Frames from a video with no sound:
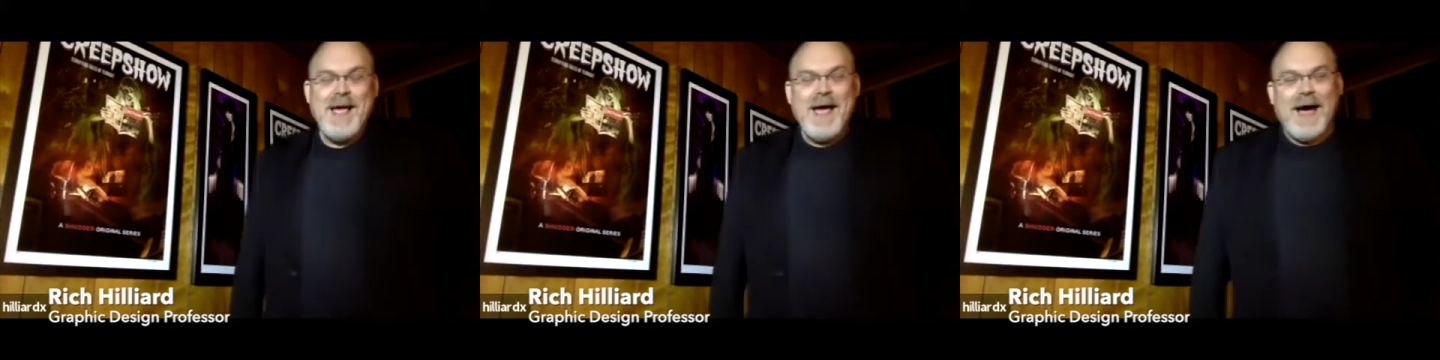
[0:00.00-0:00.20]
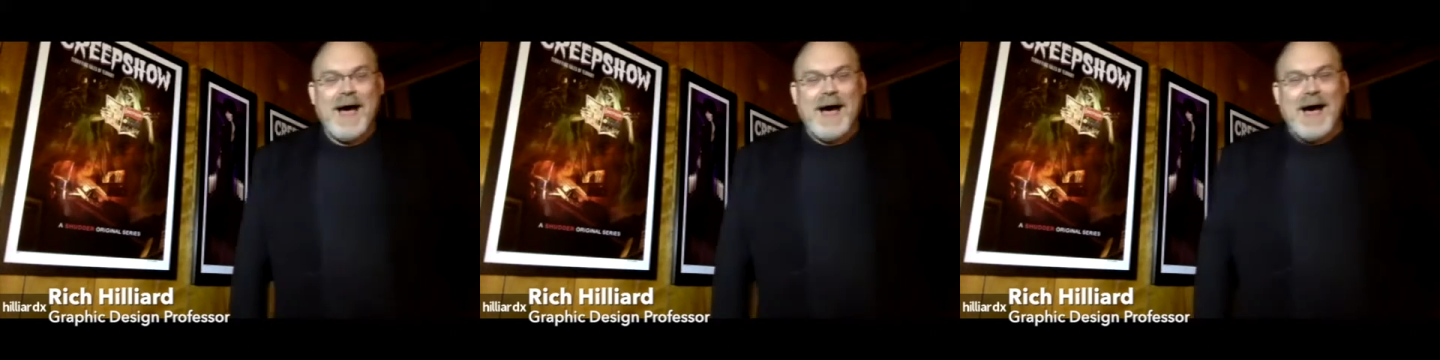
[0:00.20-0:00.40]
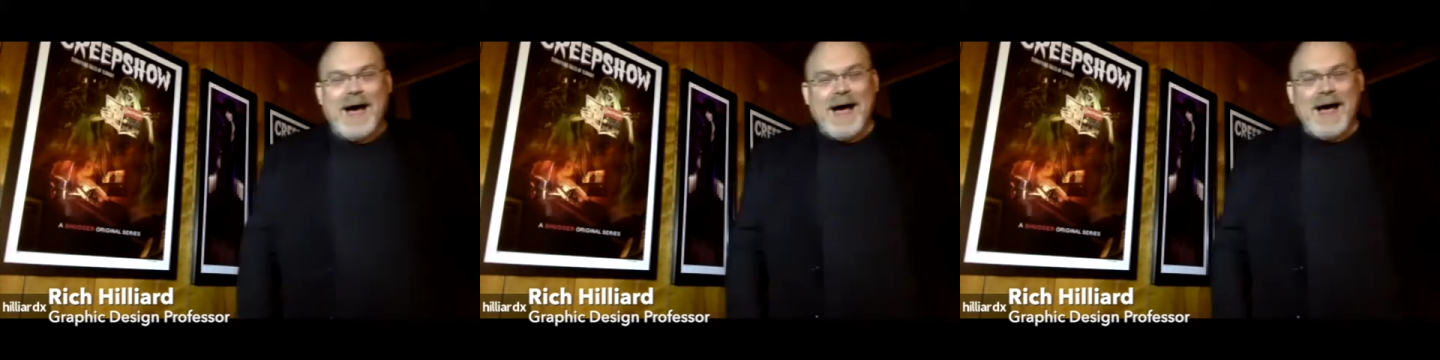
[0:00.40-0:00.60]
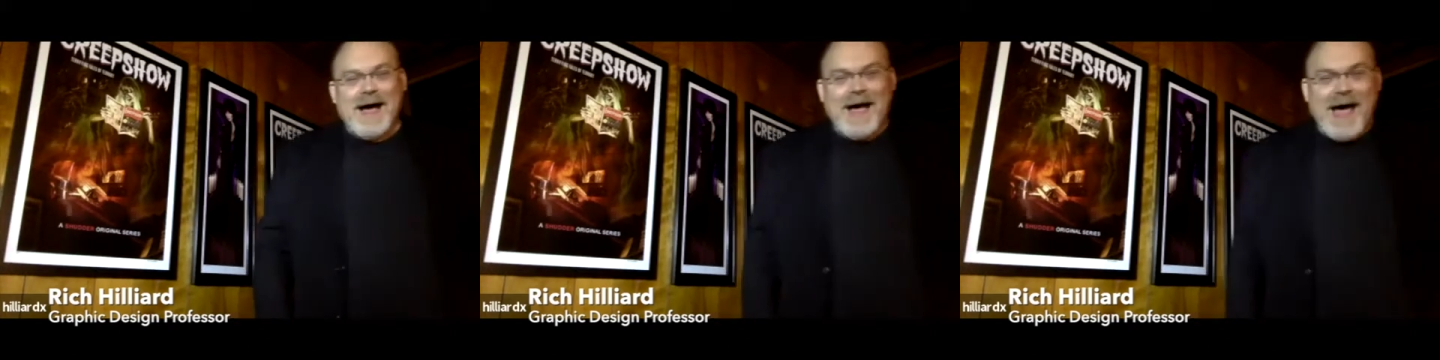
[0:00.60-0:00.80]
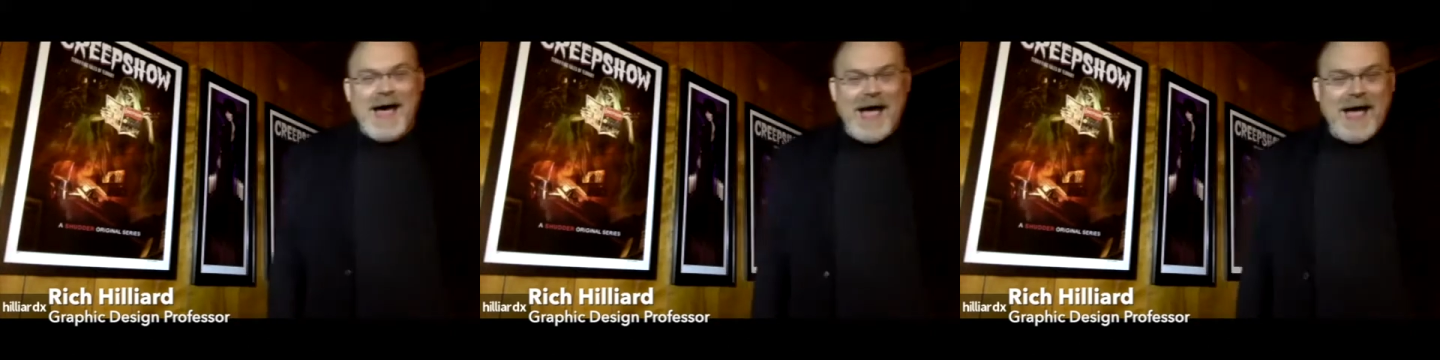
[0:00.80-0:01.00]

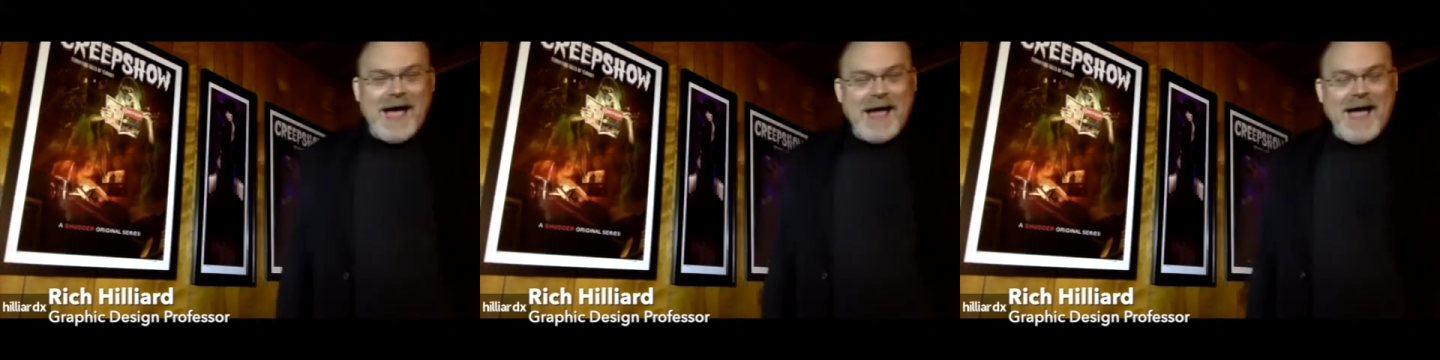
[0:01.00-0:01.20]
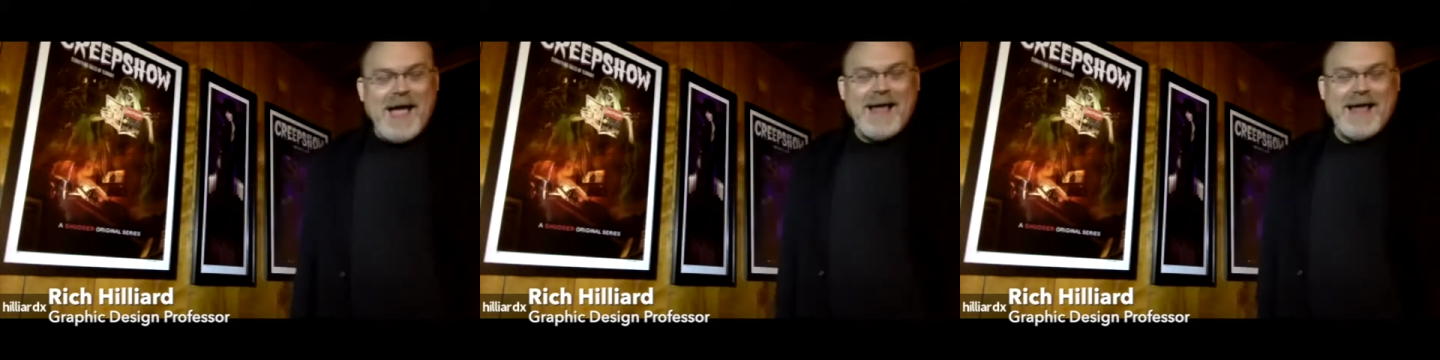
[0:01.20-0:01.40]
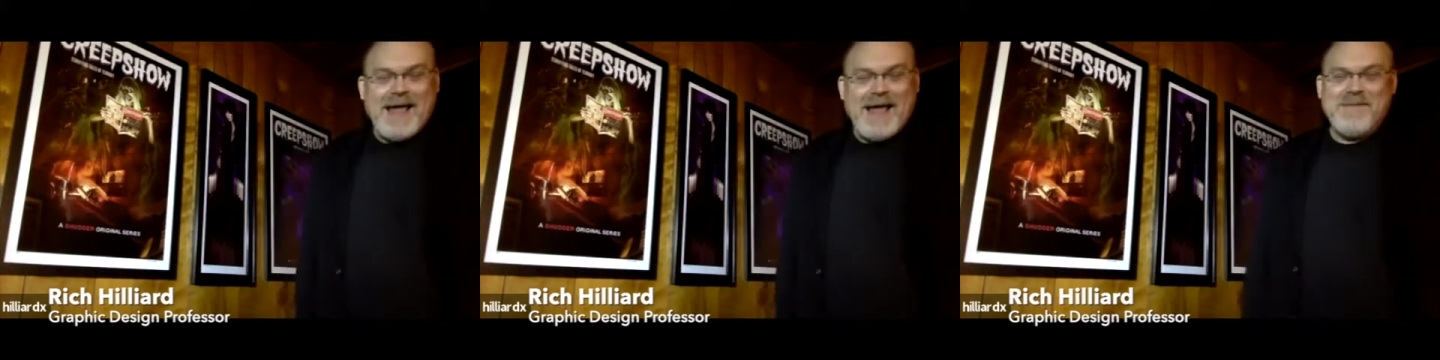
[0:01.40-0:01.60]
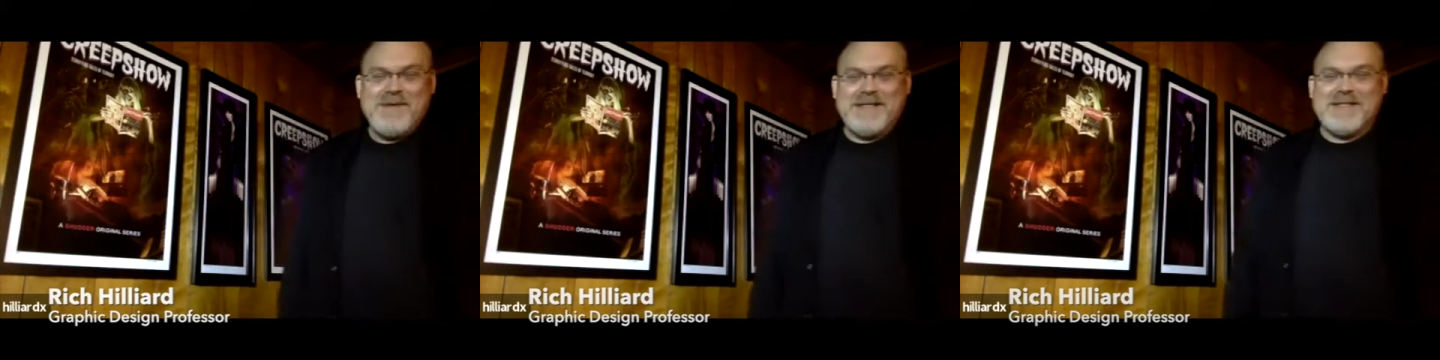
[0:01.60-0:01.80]
uh, I, I, came to